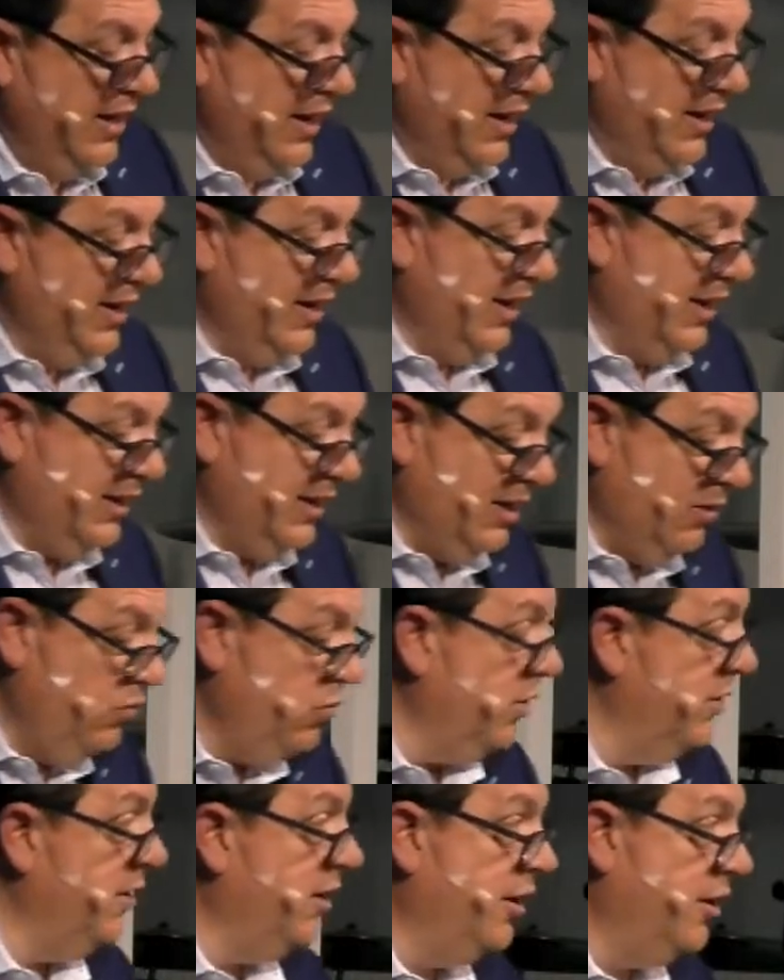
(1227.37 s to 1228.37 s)
And I can
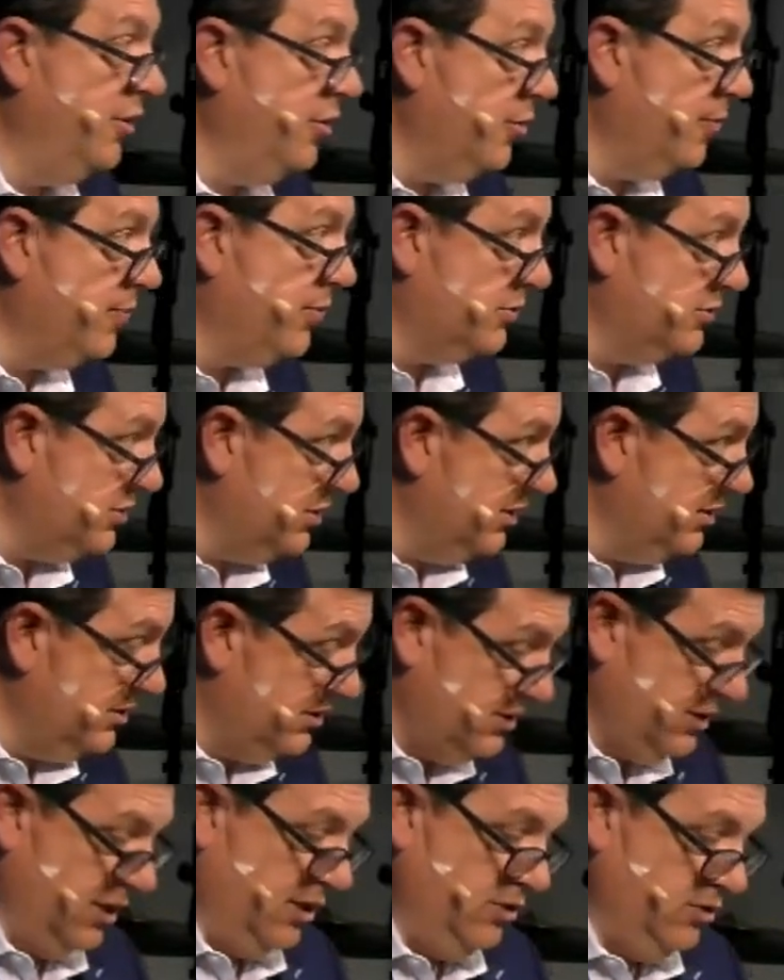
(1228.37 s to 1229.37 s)
100%
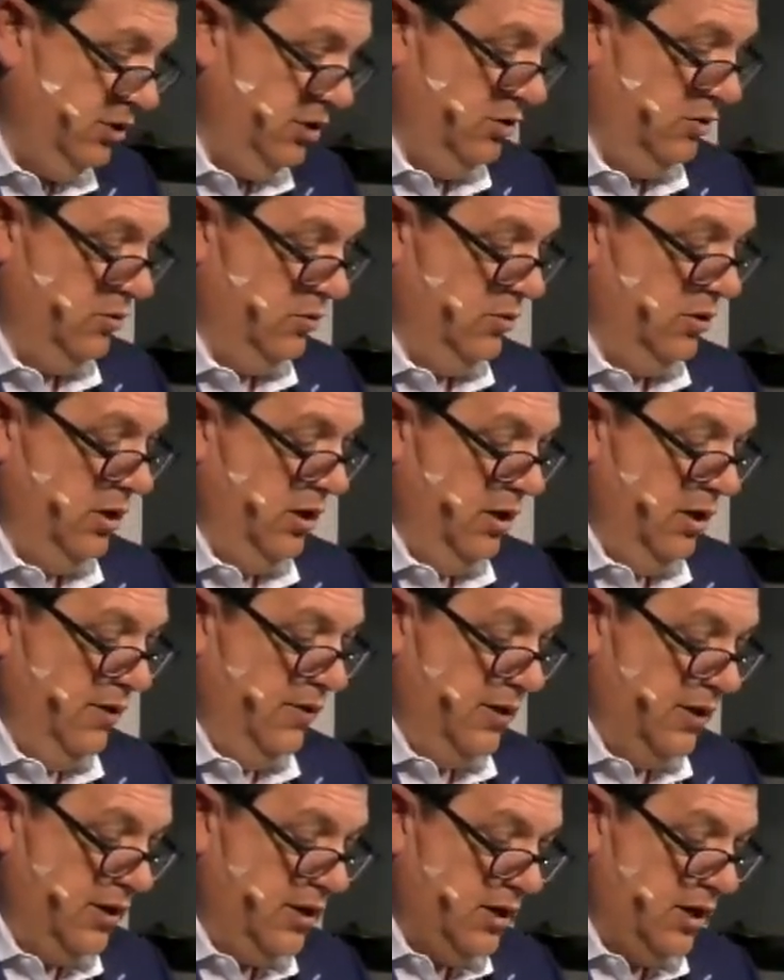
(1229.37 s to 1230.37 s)
tell you
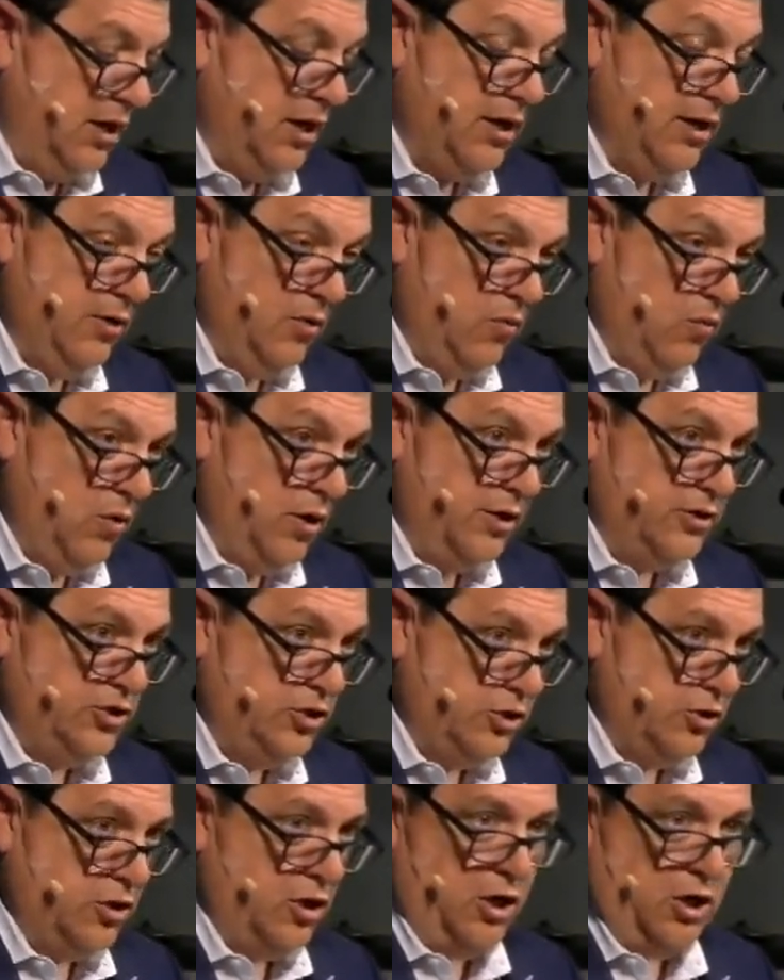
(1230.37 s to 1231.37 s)
that God
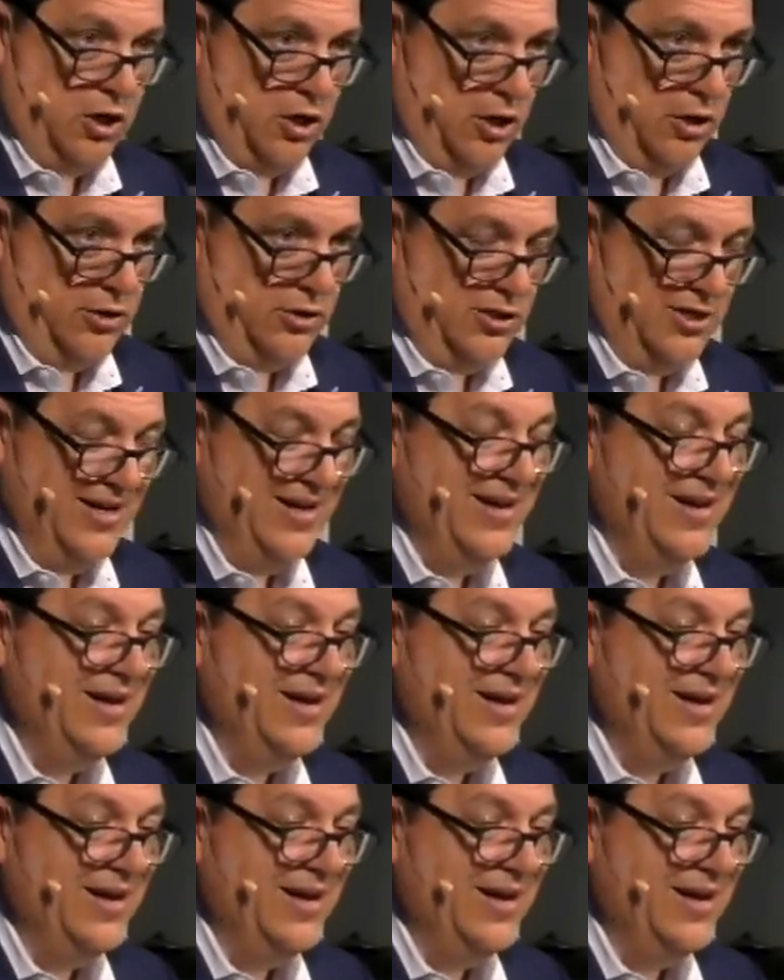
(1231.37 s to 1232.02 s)
wants your heart